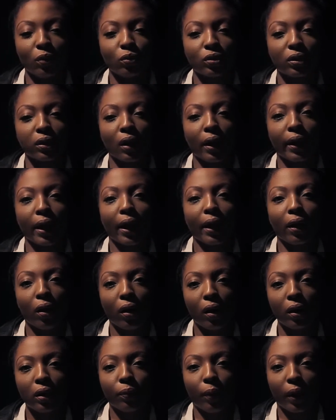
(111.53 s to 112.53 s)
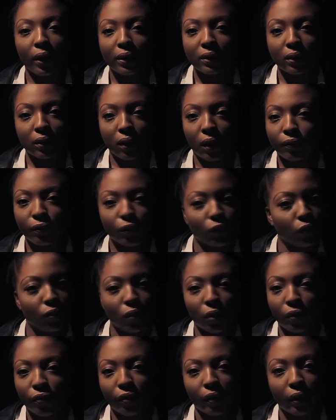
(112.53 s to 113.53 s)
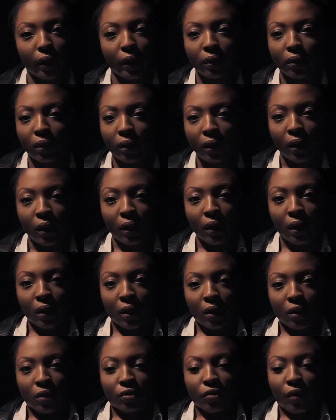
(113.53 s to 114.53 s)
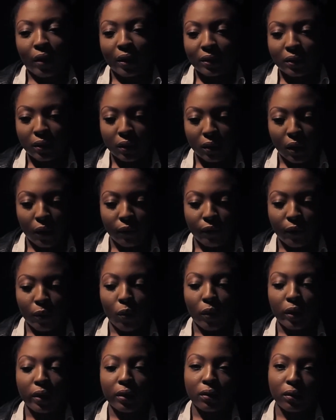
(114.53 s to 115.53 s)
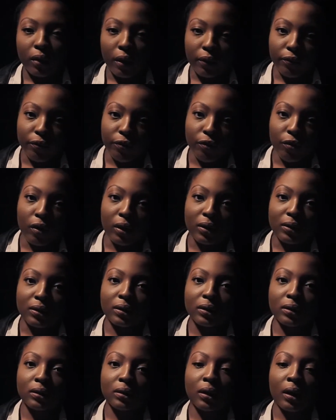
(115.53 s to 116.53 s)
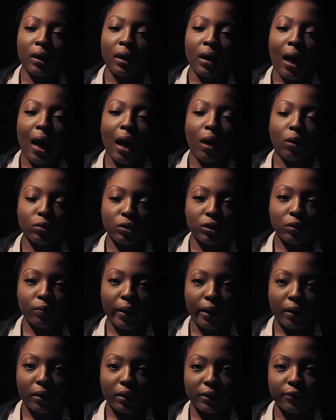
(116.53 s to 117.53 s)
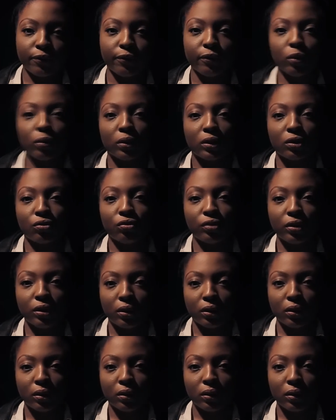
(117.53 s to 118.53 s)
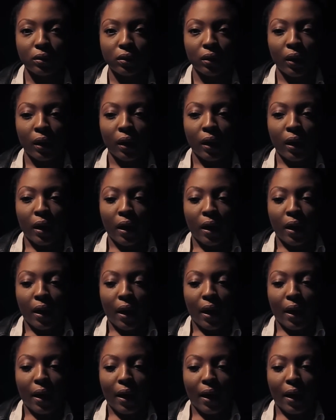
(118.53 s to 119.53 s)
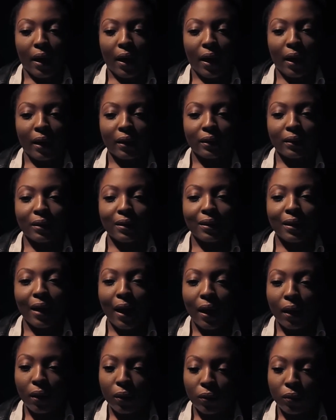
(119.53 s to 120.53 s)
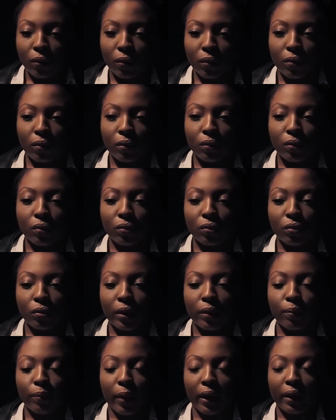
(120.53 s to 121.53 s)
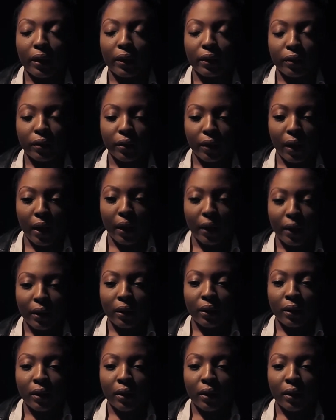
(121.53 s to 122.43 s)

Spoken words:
it was like I heard about his love all over again. Christ's love and what he'd done for us and how it should make us feel as Christians. And now, looking back at that,